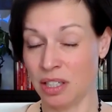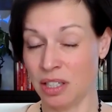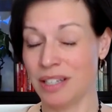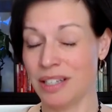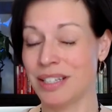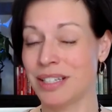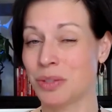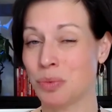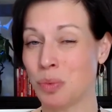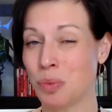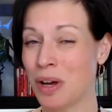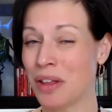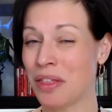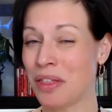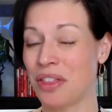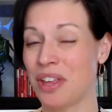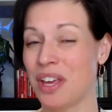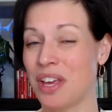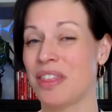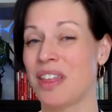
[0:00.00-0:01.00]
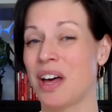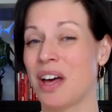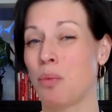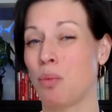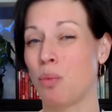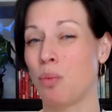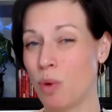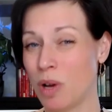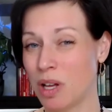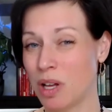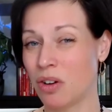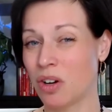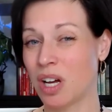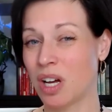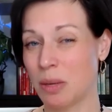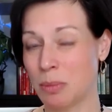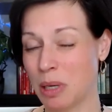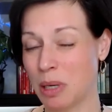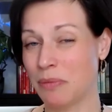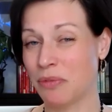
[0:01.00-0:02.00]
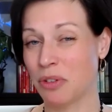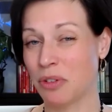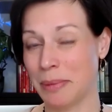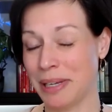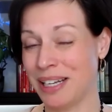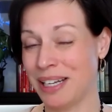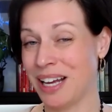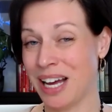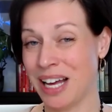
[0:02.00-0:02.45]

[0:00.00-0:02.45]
is one thing that will come up for many